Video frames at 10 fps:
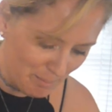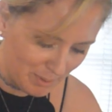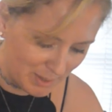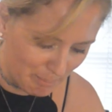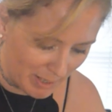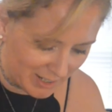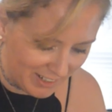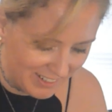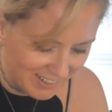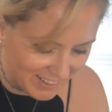Put the
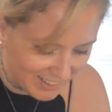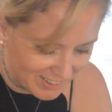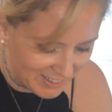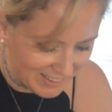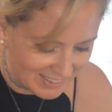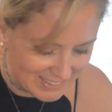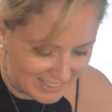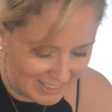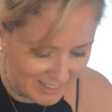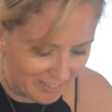butter underneath the
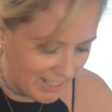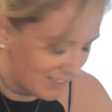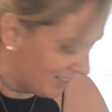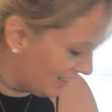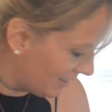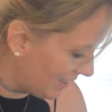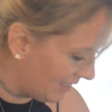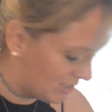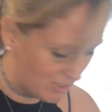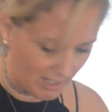skin, right underneath
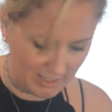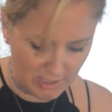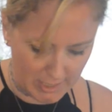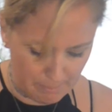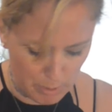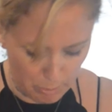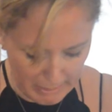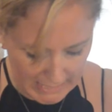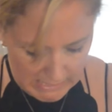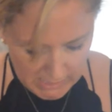each chicken boobie.